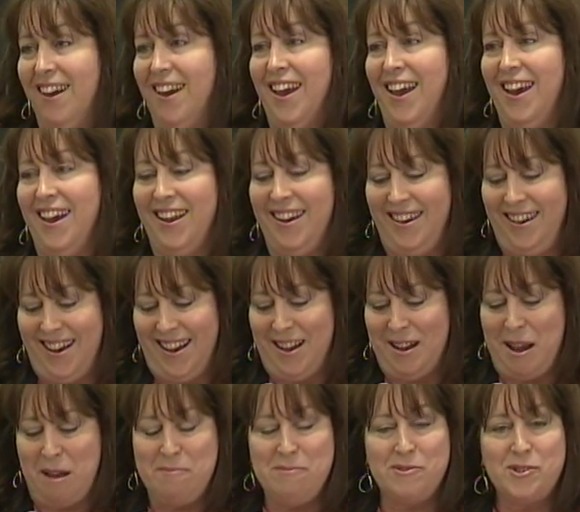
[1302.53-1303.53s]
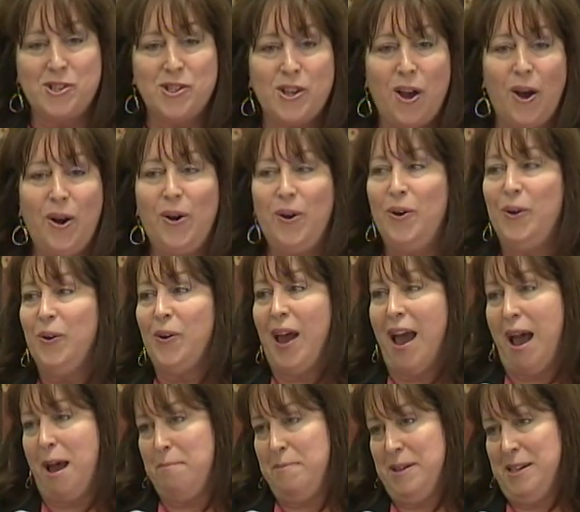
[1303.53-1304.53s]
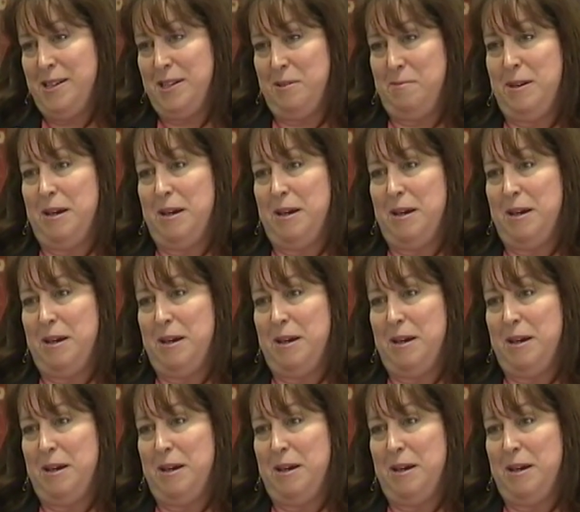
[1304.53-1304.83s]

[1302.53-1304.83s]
And I'm so happy to